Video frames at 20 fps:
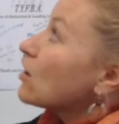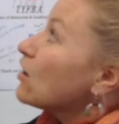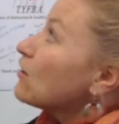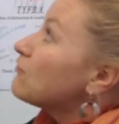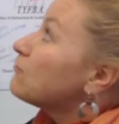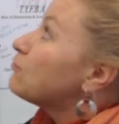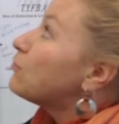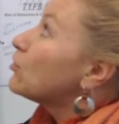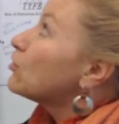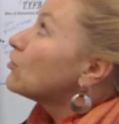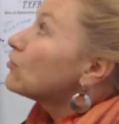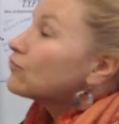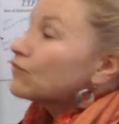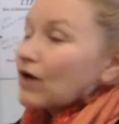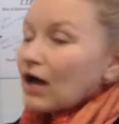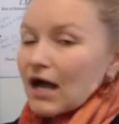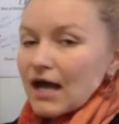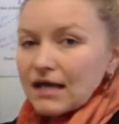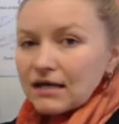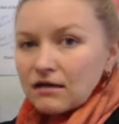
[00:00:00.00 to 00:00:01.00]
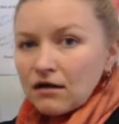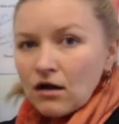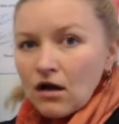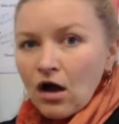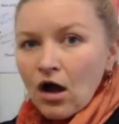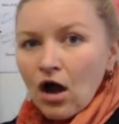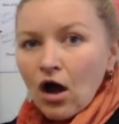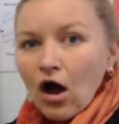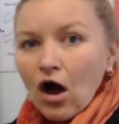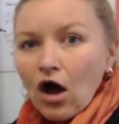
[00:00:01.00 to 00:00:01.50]
of Bull Run,
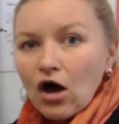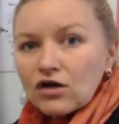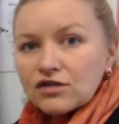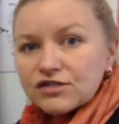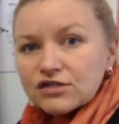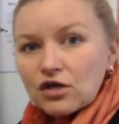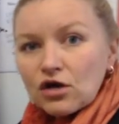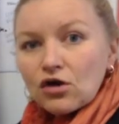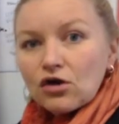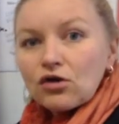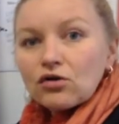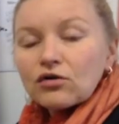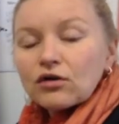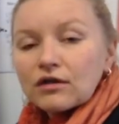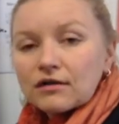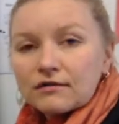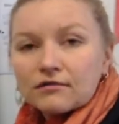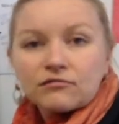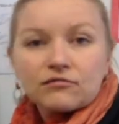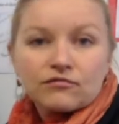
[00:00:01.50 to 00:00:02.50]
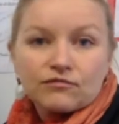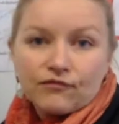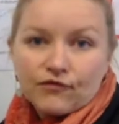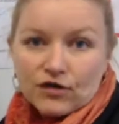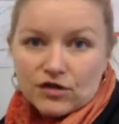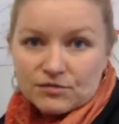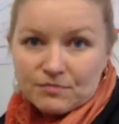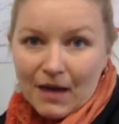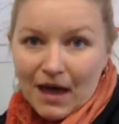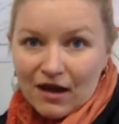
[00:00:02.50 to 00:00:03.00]
also
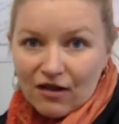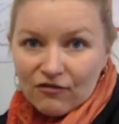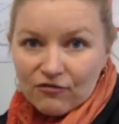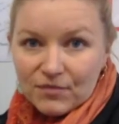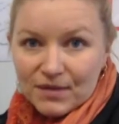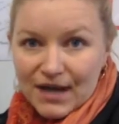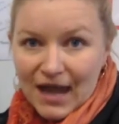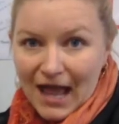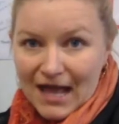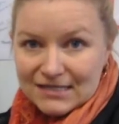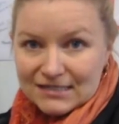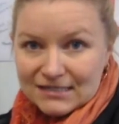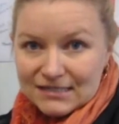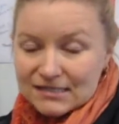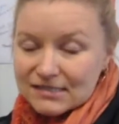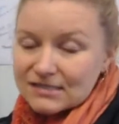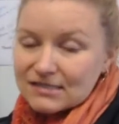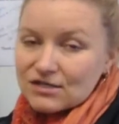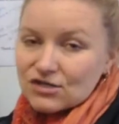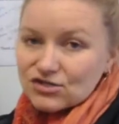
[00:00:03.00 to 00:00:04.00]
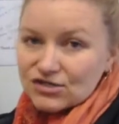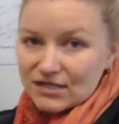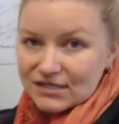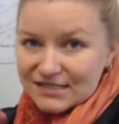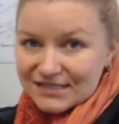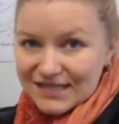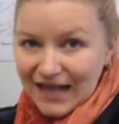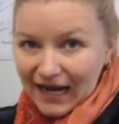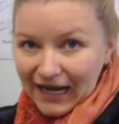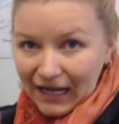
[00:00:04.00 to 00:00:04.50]
First Battle of Manassas. There's a
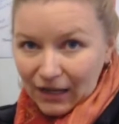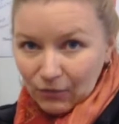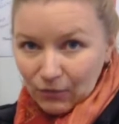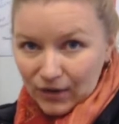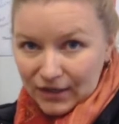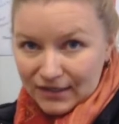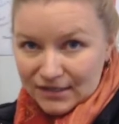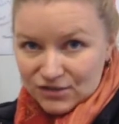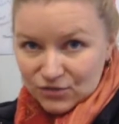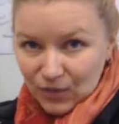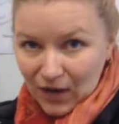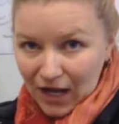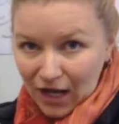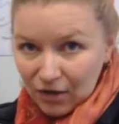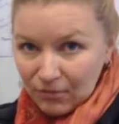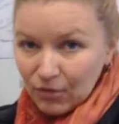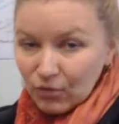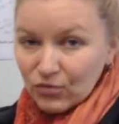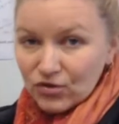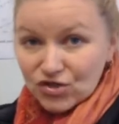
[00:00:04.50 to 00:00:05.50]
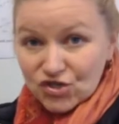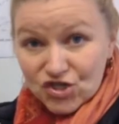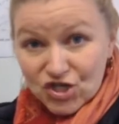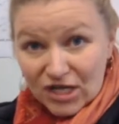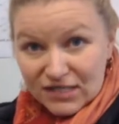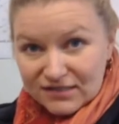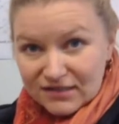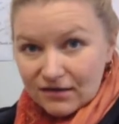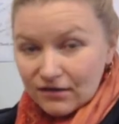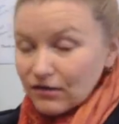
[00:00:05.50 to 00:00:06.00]
second one as well, but we're
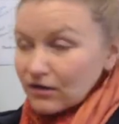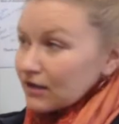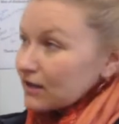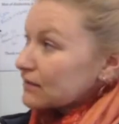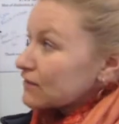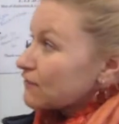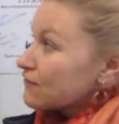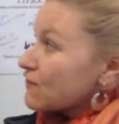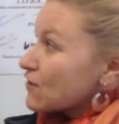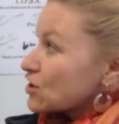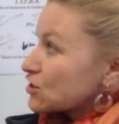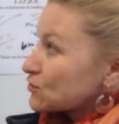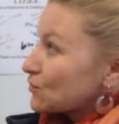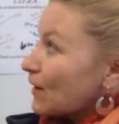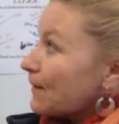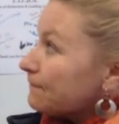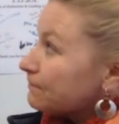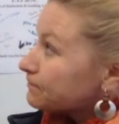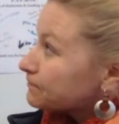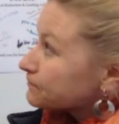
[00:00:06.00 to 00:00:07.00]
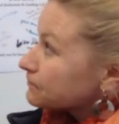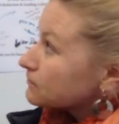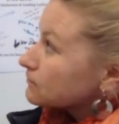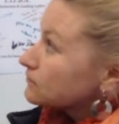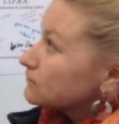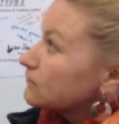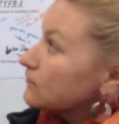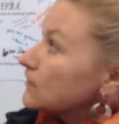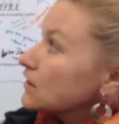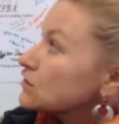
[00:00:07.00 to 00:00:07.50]
just going to look at the first one,
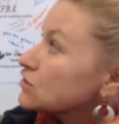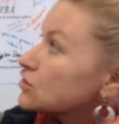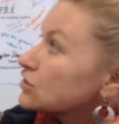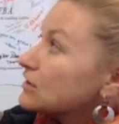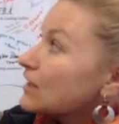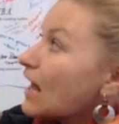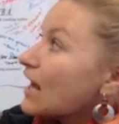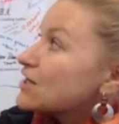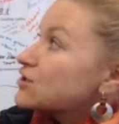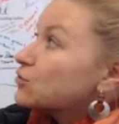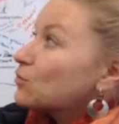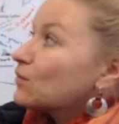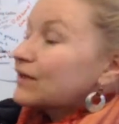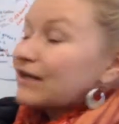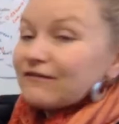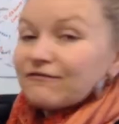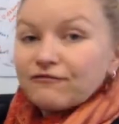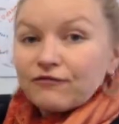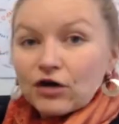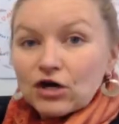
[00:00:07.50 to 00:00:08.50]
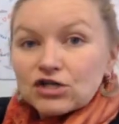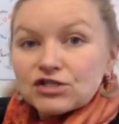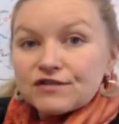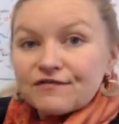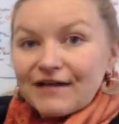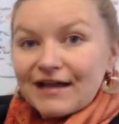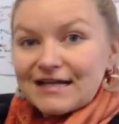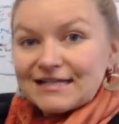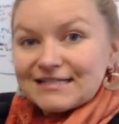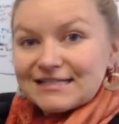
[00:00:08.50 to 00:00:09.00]
July 21st
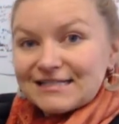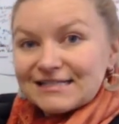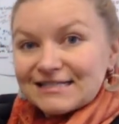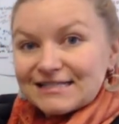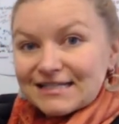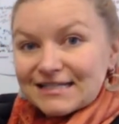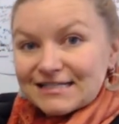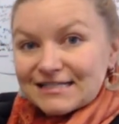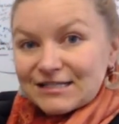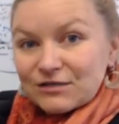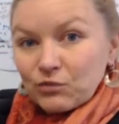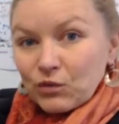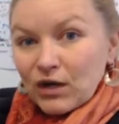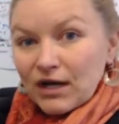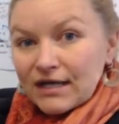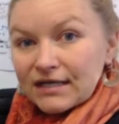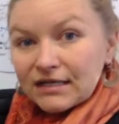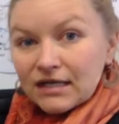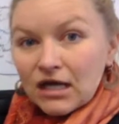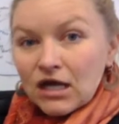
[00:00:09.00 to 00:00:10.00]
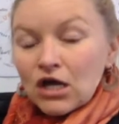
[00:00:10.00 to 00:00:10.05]
of 1861.